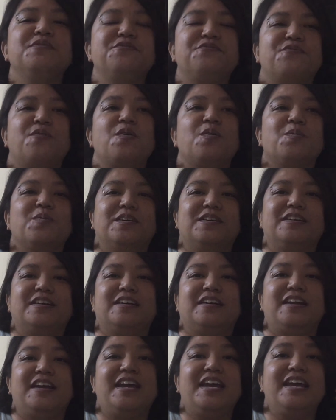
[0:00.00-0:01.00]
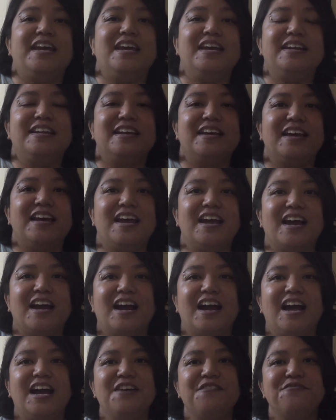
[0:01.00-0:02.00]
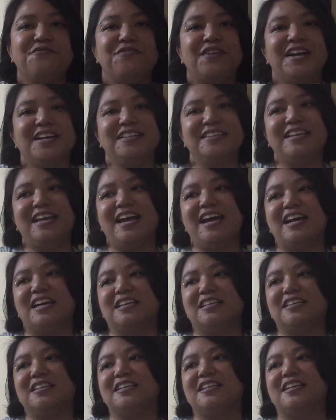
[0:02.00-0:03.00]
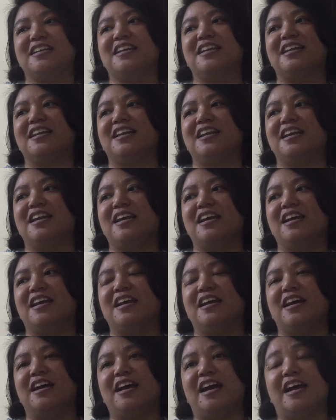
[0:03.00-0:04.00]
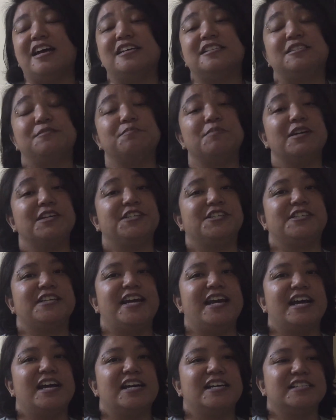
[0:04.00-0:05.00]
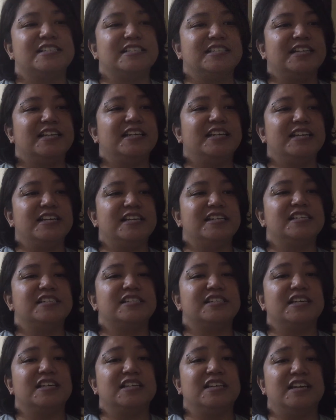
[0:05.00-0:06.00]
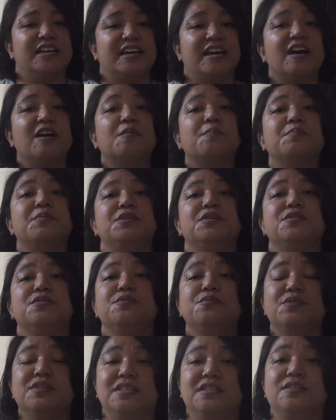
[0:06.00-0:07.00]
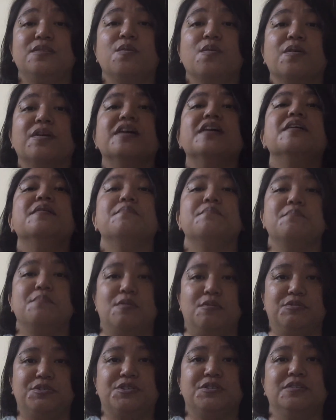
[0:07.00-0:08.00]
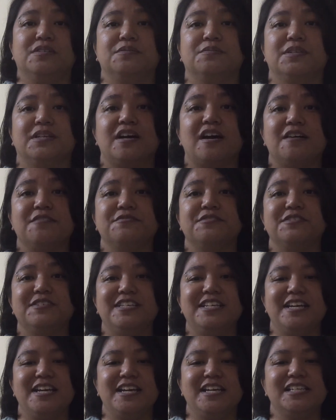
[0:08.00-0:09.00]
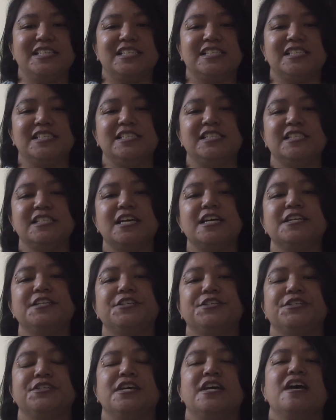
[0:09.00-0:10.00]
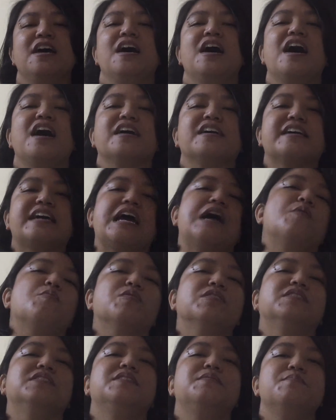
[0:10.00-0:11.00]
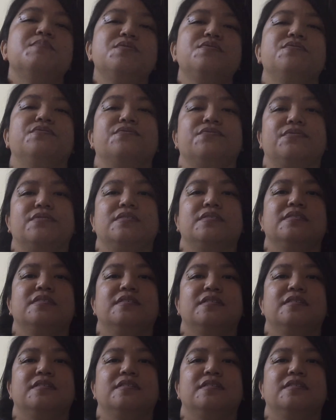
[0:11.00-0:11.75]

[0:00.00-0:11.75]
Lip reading: move forward. And I find that as much as it is gonna help you with your emotional recovery, it's such a cowardly move.